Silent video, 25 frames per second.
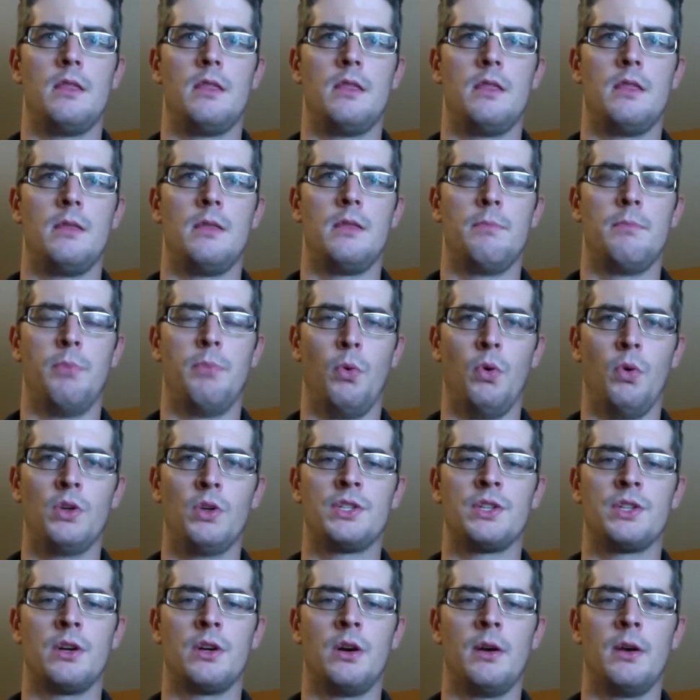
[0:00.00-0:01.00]
boards
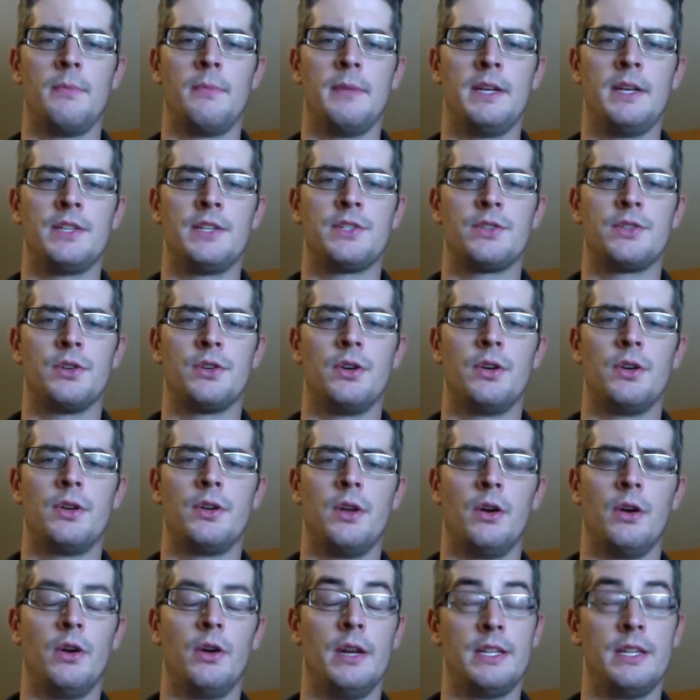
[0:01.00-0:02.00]
are administered
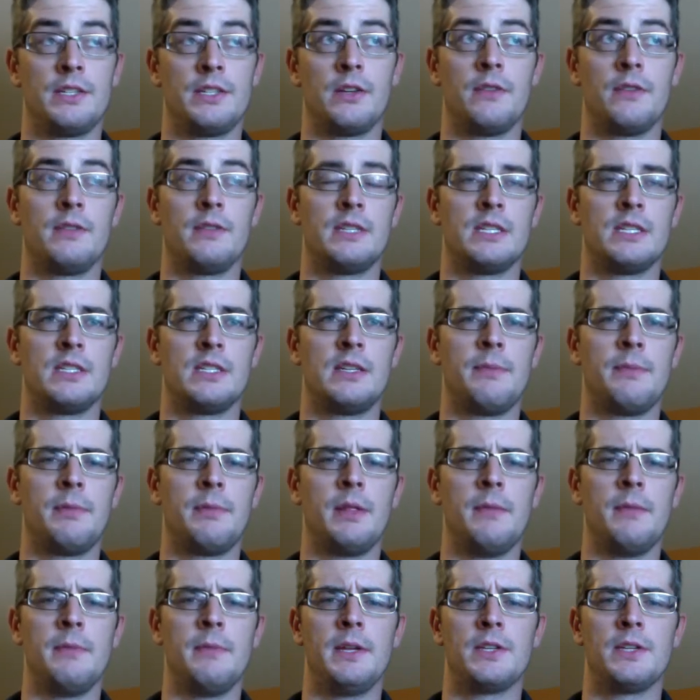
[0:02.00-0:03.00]
or in services typically
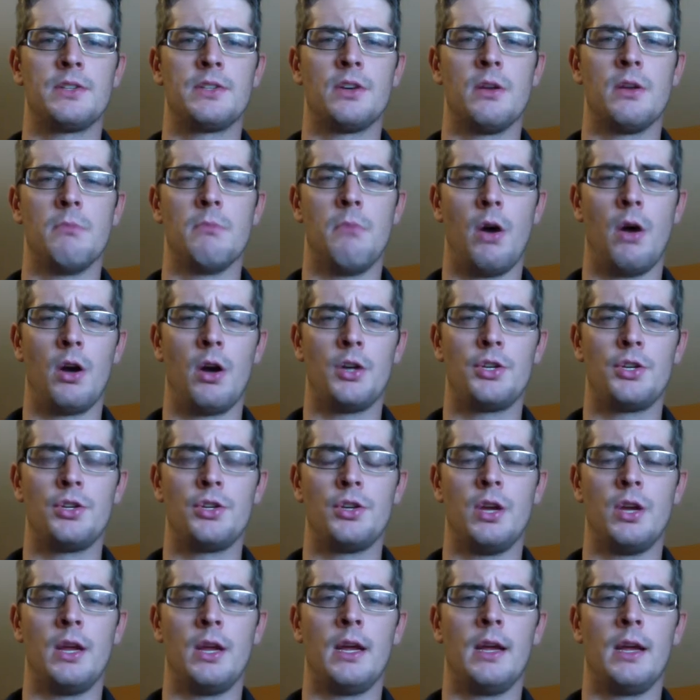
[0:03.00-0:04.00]
administered in March,
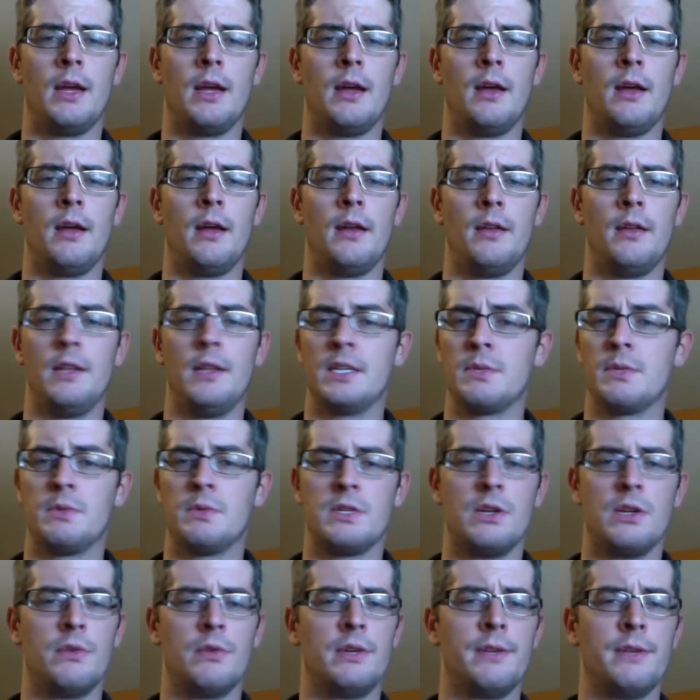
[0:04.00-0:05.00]
and this was
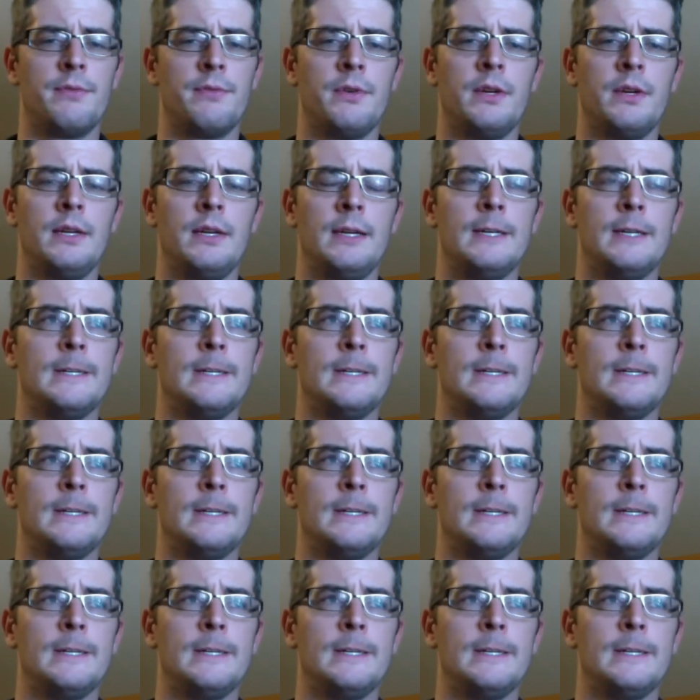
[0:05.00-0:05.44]
no different.